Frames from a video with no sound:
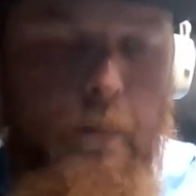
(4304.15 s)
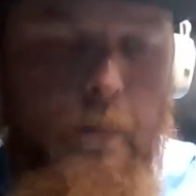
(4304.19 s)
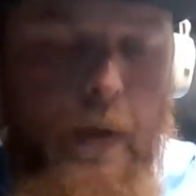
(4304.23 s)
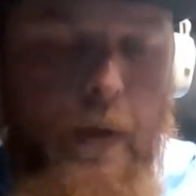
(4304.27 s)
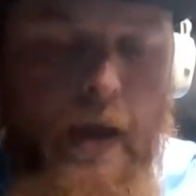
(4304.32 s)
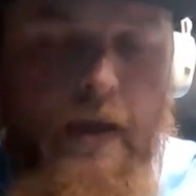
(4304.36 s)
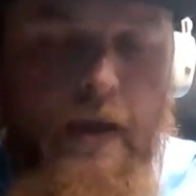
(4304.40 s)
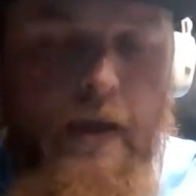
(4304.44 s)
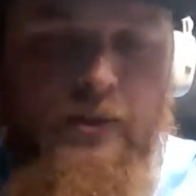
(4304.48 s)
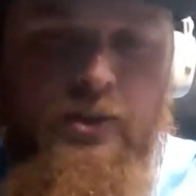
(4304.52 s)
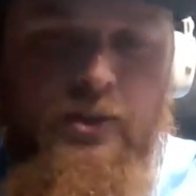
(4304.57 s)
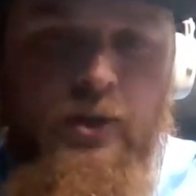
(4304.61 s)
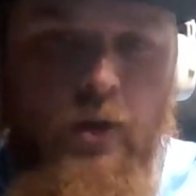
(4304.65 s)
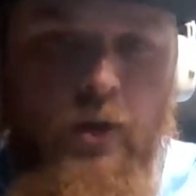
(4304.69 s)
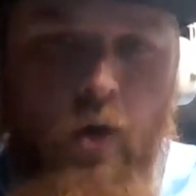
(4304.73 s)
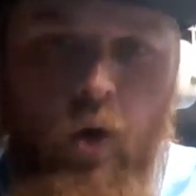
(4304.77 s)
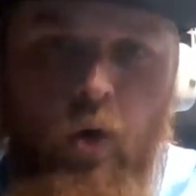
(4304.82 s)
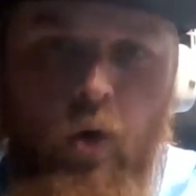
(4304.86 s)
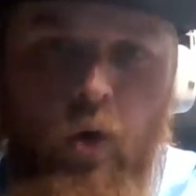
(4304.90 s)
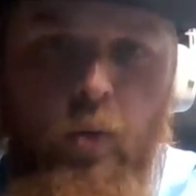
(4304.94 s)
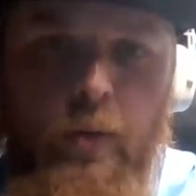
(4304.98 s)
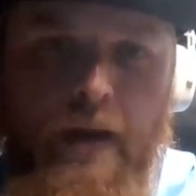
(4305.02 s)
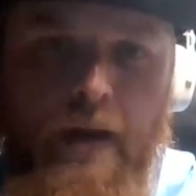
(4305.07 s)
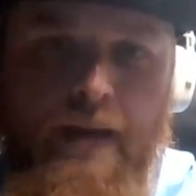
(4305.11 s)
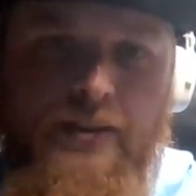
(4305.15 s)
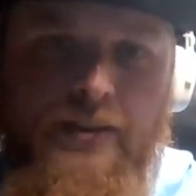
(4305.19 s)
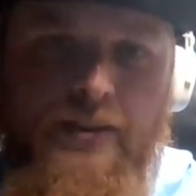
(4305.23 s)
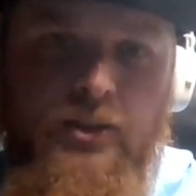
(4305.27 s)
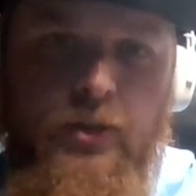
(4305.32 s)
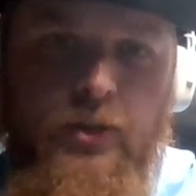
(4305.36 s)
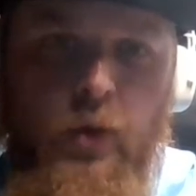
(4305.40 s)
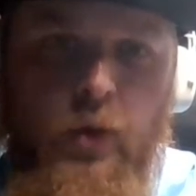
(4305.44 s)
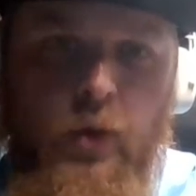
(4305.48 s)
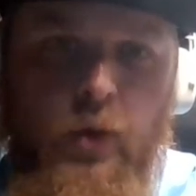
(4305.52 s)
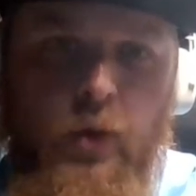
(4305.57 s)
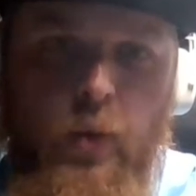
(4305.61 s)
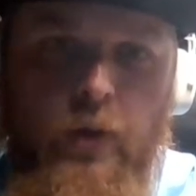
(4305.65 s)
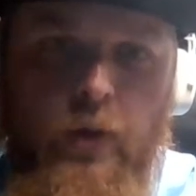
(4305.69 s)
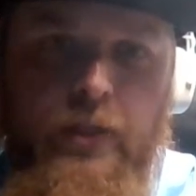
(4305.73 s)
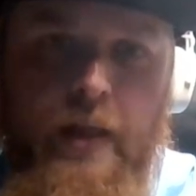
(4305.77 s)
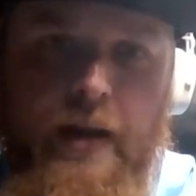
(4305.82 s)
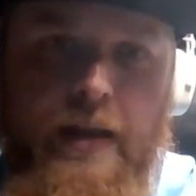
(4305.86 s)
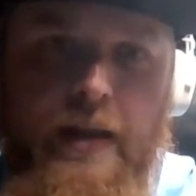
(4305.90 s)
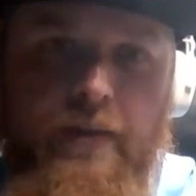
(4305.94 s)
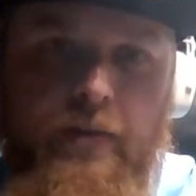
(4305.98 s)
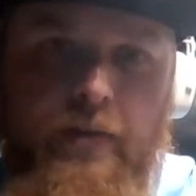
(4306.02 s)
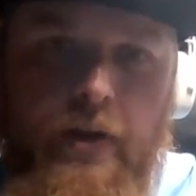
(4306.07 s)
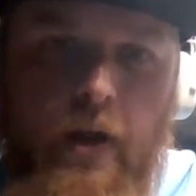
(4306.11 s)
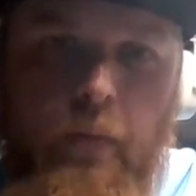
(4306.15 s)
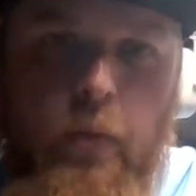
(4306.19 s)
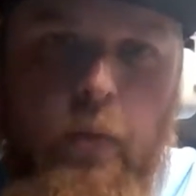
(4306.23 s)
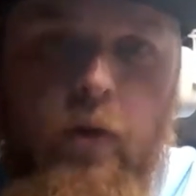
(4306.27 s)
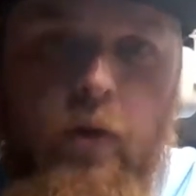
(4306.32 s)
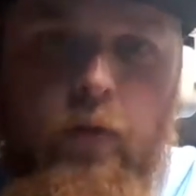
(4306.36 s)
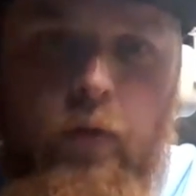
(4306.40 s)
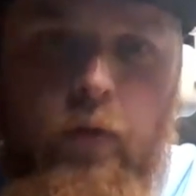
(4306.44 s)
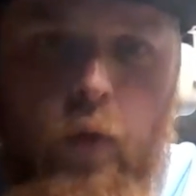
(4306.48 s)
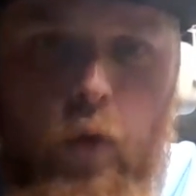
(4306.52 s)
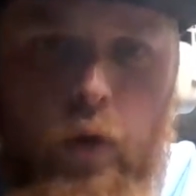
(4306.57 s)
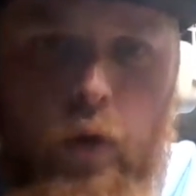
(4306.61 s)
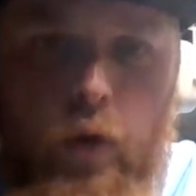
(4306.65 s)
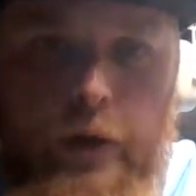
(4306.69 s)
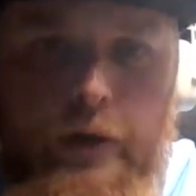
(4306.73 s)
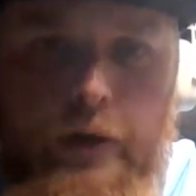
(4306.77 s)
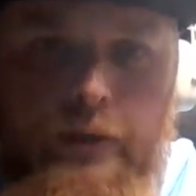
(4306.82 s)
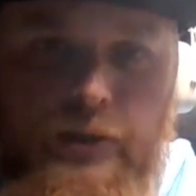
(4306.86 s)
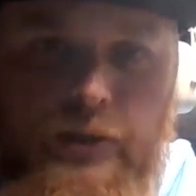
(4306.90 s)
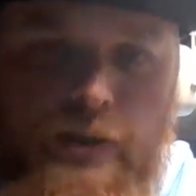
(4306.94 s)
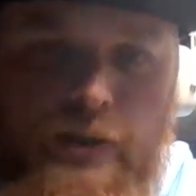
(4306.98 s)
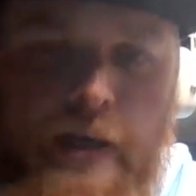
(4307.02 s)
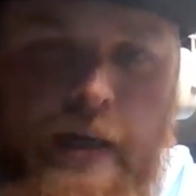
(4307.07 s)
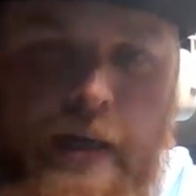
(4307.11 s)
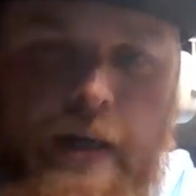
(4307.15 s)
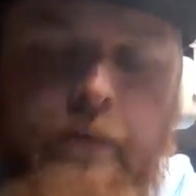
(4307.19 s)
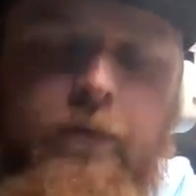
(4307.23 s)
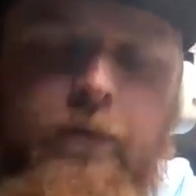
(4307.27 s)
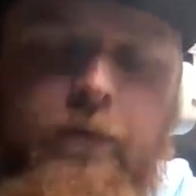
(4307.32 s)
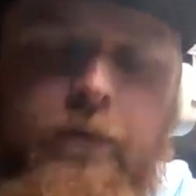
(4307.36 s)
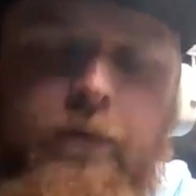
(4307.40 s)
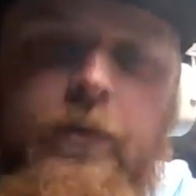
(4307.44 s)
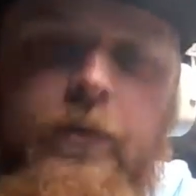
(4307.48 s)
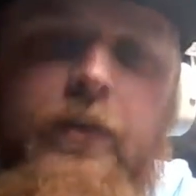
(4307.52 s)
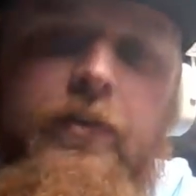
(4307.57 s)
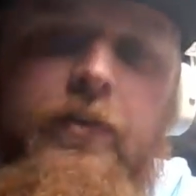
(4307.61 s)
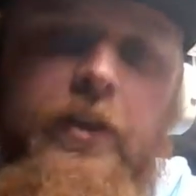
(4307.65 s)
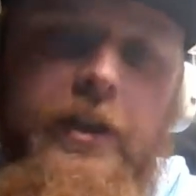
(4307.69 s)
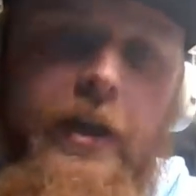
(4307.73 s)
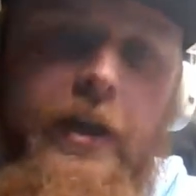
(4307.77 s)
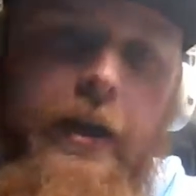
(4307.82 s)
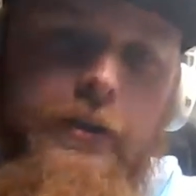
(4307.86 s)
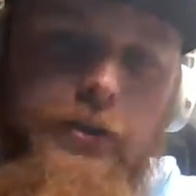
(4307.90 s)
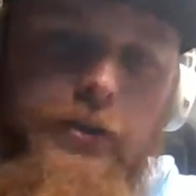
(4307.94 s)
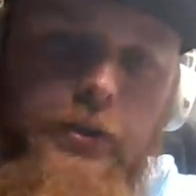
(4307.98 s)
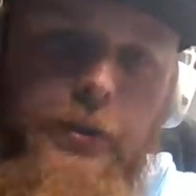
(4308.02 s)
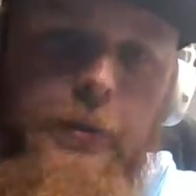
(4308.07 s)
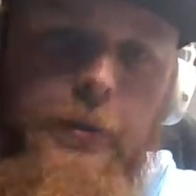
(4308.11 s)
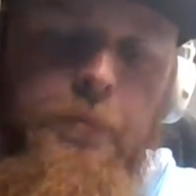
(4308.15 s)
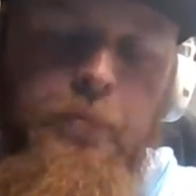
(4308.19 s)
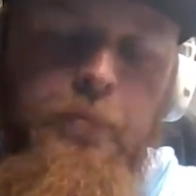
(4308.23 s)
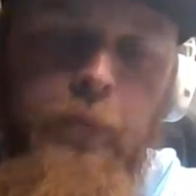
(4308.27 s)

I passed the goal, but I still want that even number of 40 to set it at 50 next year.